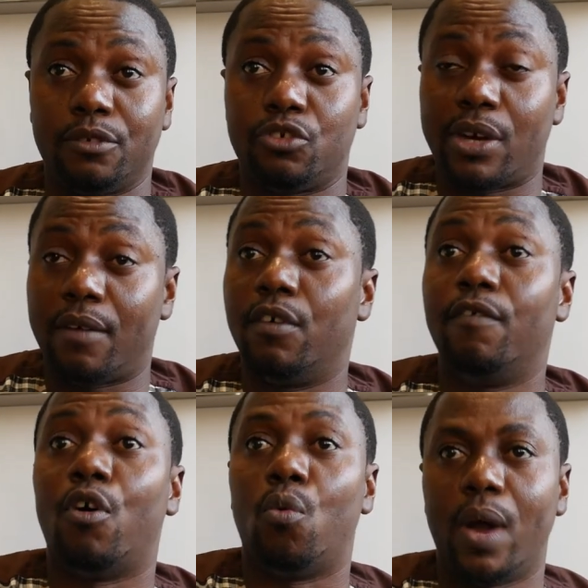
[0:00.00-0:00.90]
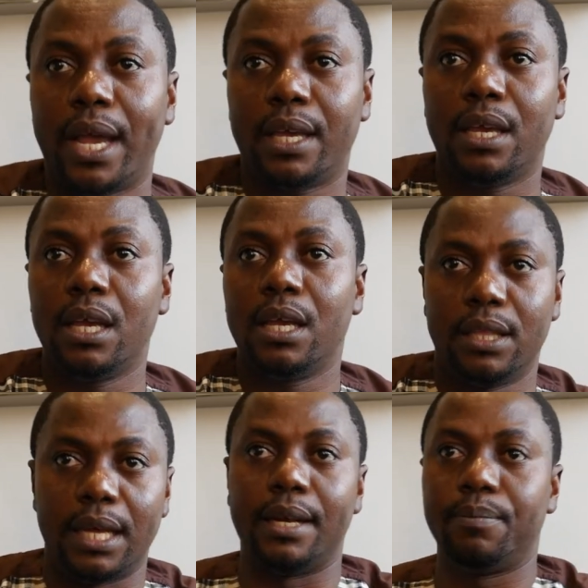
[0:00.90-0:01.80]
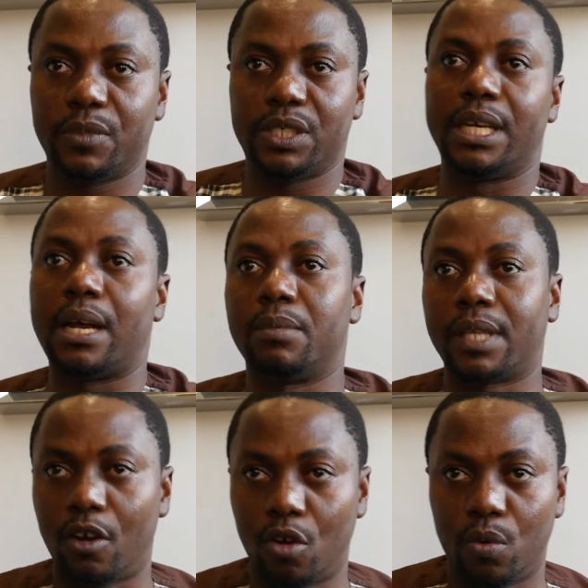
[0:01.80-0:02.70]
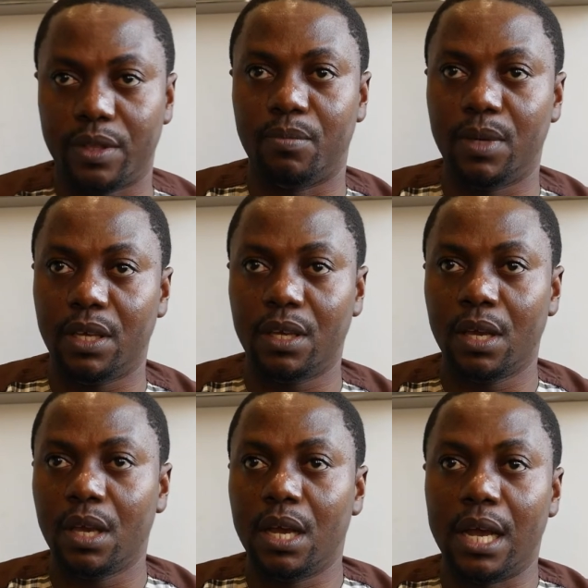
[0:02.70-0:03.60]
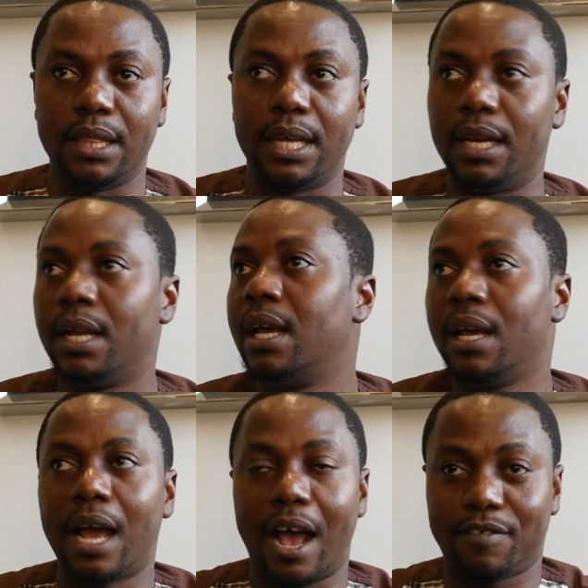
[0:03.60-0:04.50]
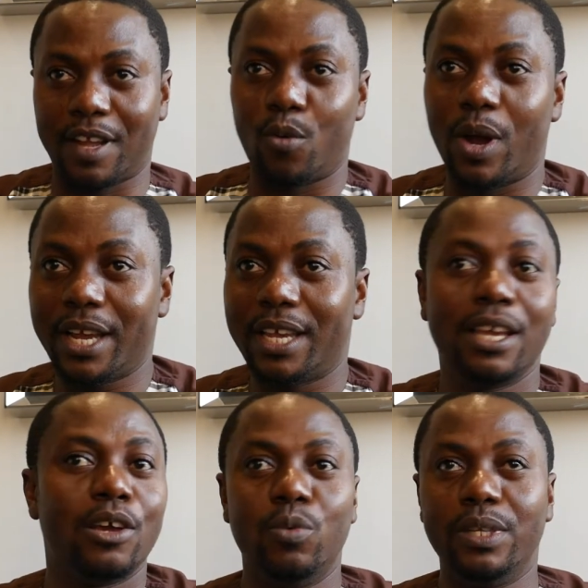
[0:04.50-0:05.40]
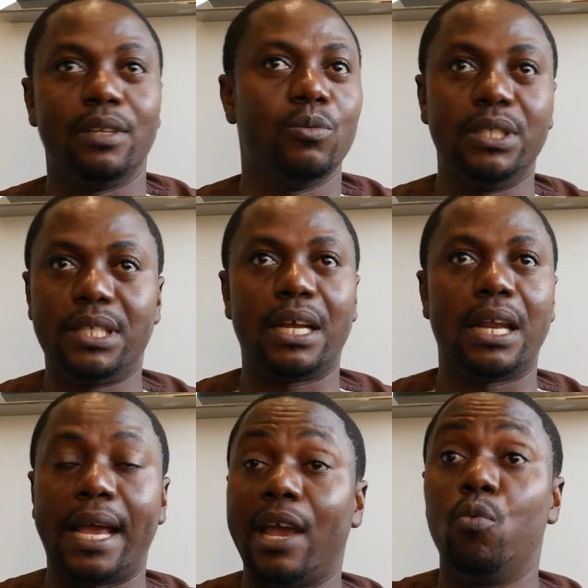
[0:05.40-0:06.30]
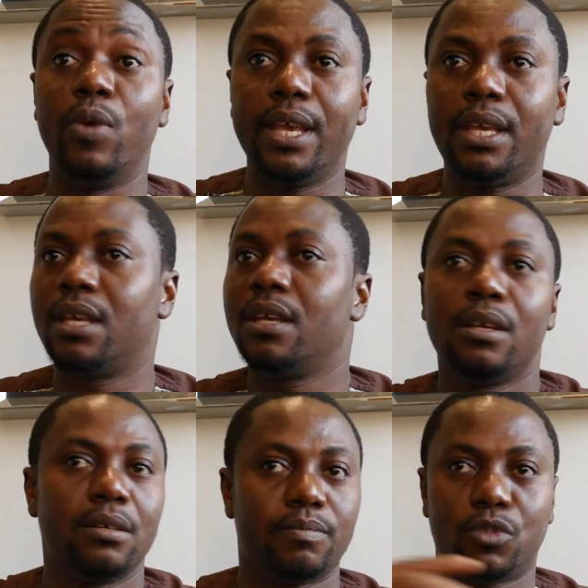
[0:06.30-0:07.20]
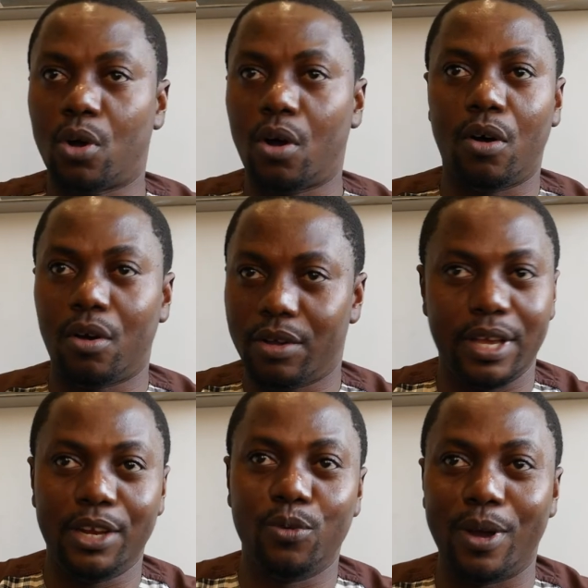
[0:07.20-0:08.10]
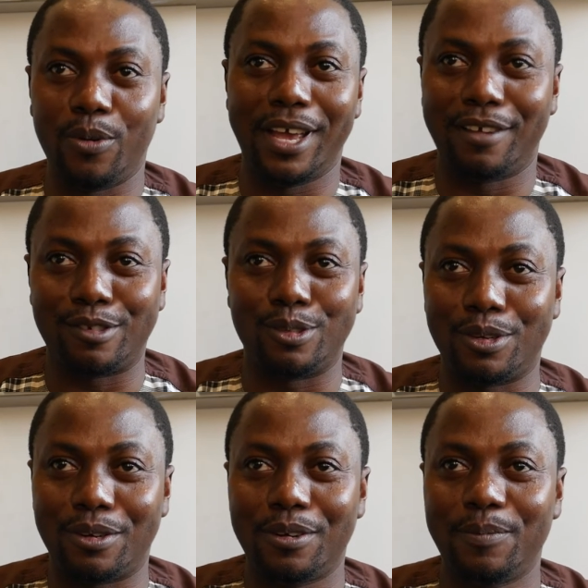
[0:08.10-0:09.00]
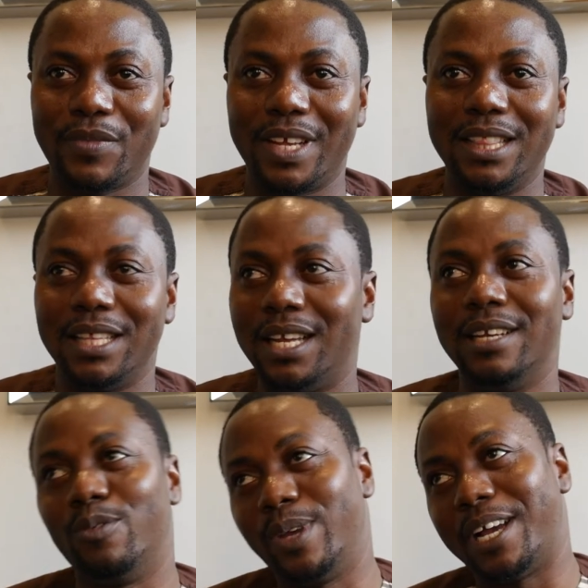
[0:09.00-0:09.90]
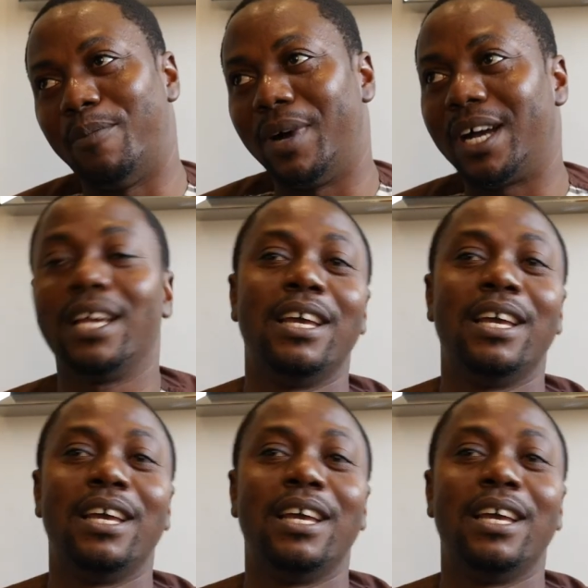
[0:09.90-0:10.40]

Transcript: travel for work, then she comes along with me. And then after work, we take like a week, tour anywhere we have to tour, and then we come back.